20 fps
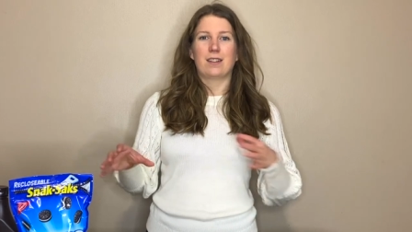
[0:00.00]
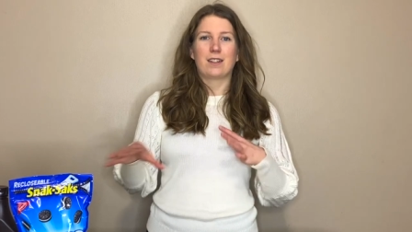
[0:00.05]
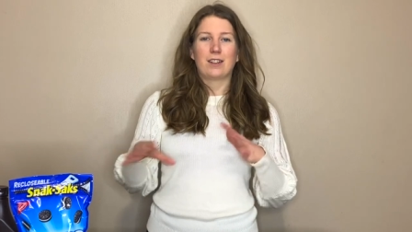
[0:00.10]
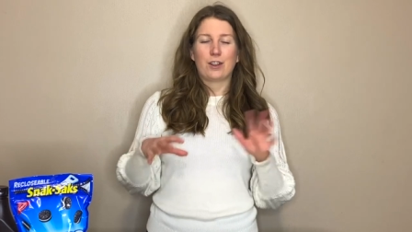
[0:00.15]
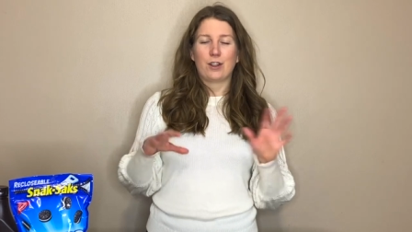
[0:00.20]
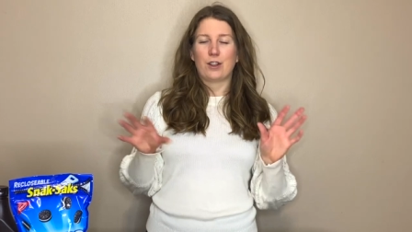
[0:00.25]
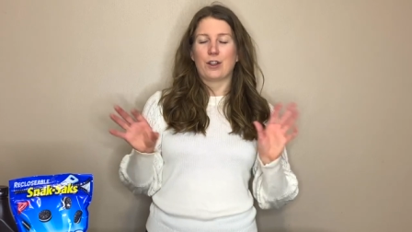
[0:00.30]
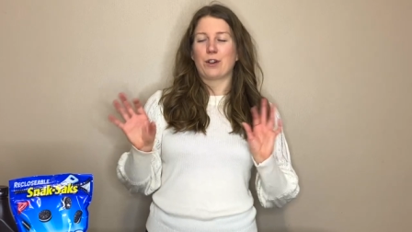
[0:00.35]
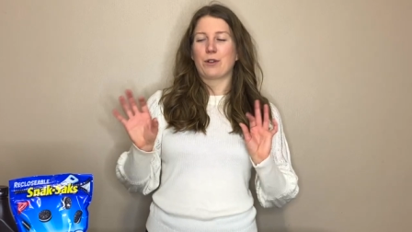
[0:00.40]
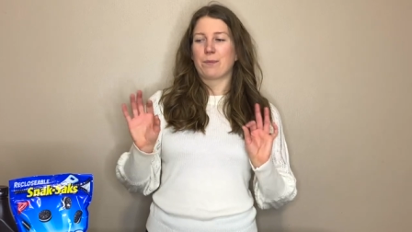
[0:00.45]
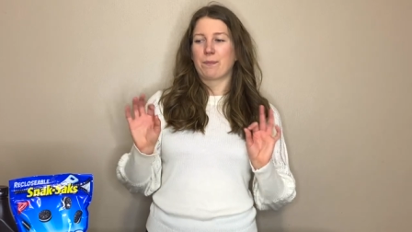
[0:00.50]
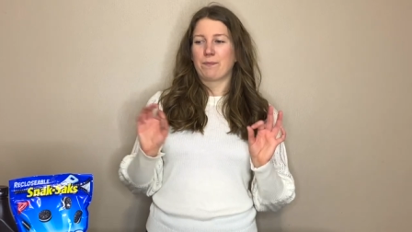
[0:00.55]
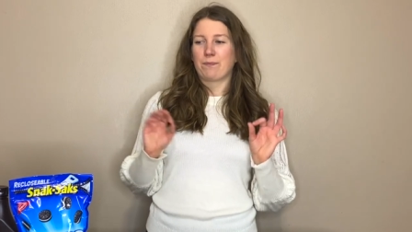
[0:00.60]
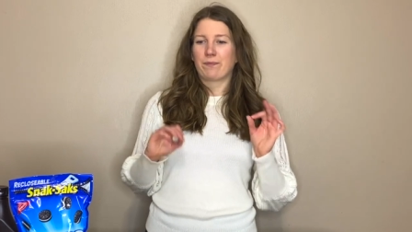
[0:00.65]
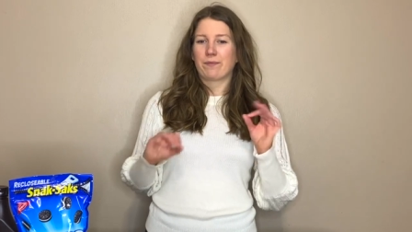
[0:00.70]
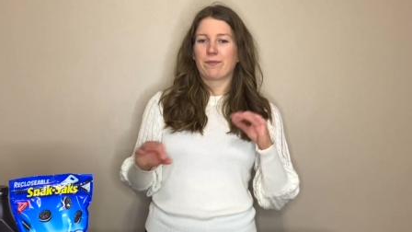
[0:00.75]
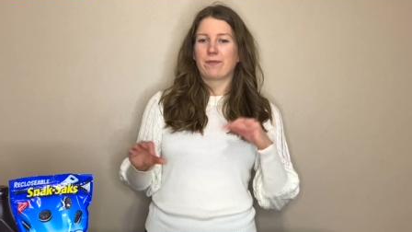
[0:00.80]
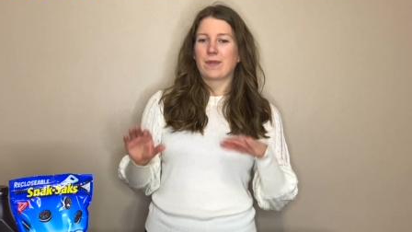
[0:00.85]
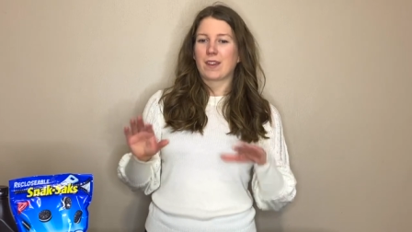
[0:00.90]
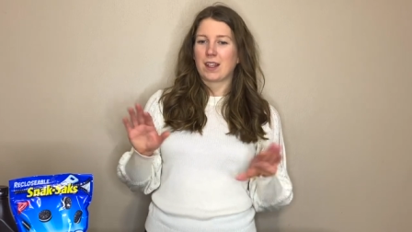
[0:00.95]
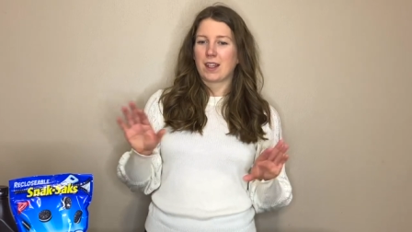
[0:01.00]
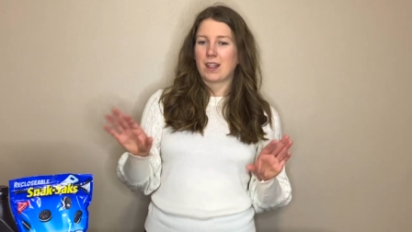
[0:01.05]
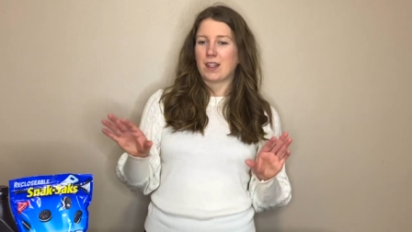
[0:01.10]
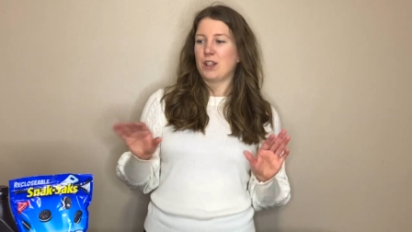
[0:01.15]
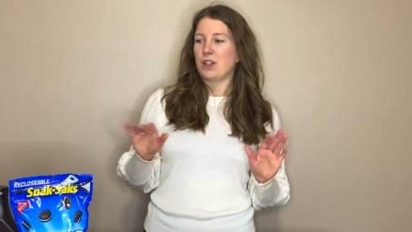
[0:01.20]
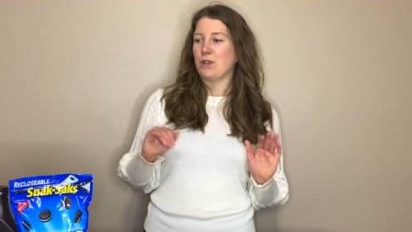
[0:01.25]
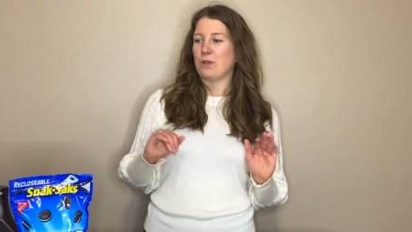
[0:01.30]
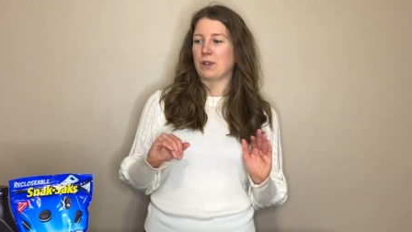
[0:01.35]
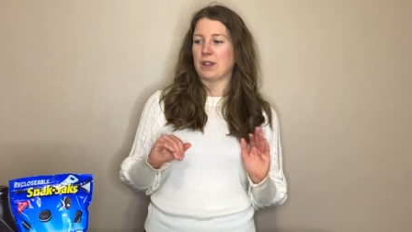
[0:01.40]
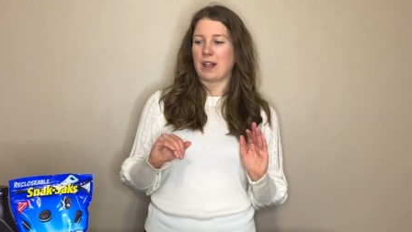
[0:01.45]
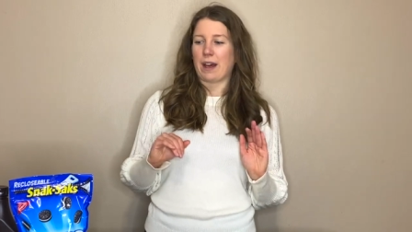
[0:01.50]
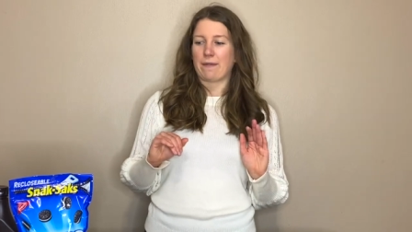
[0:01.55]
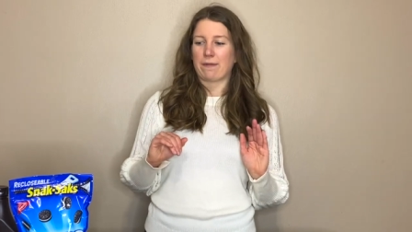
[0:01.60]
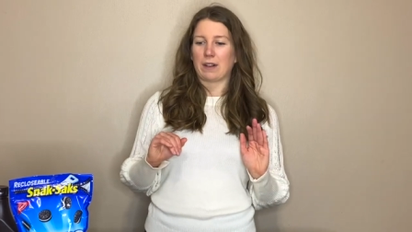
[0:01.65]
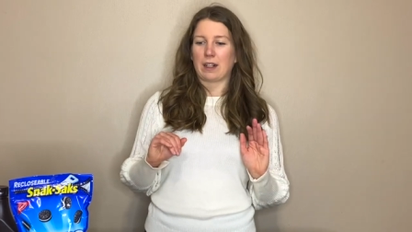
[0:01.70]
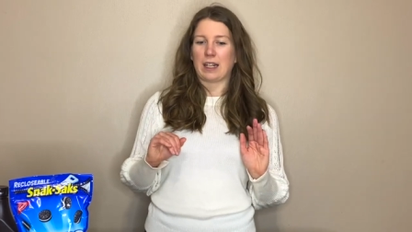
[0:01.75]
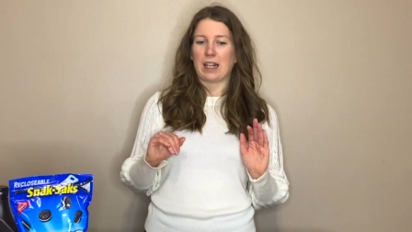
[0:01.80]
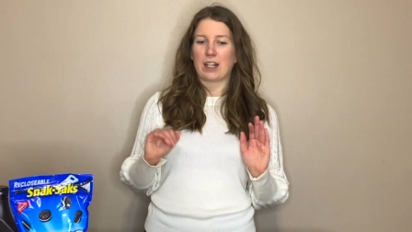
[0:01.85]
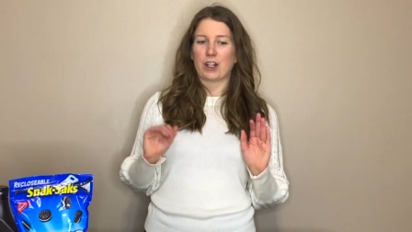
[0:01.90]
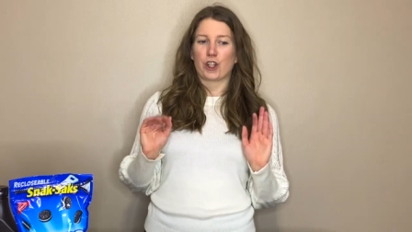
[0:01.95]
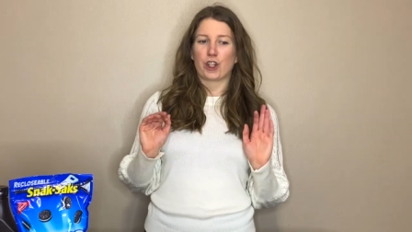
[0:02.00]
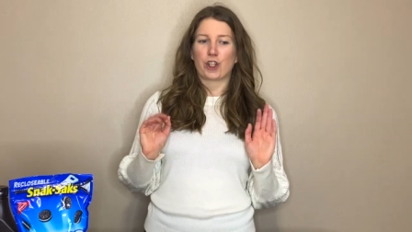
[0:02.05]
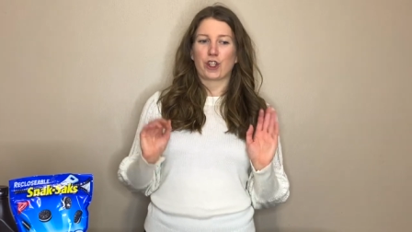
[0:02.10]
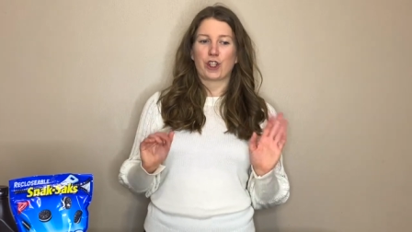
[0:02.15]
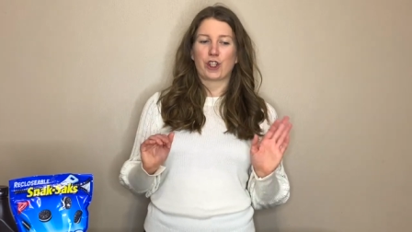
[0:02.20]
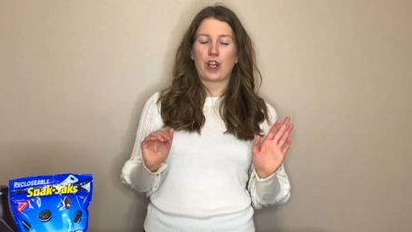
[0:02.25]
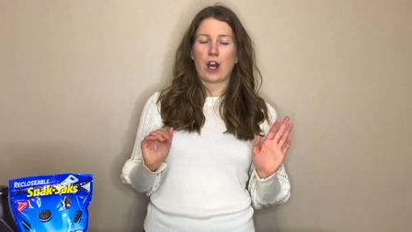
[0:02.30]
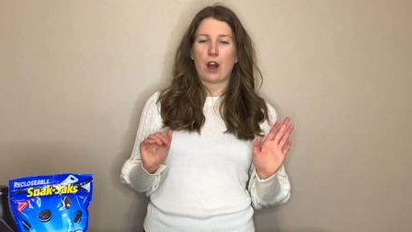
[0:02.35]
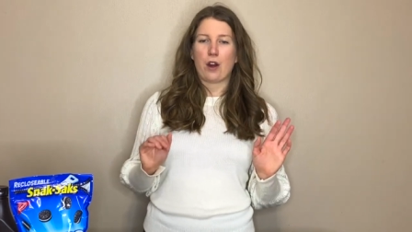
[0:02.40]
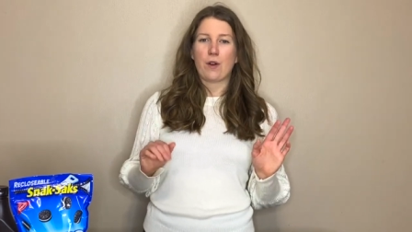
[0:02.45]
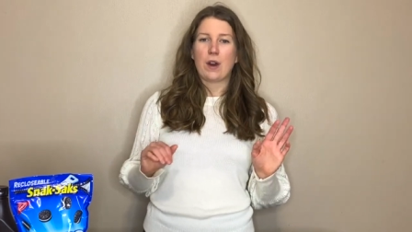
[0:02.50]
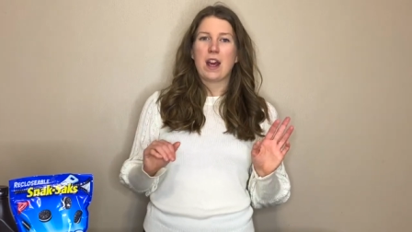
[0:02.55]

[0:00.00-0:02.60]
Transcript: you know, use that for later. So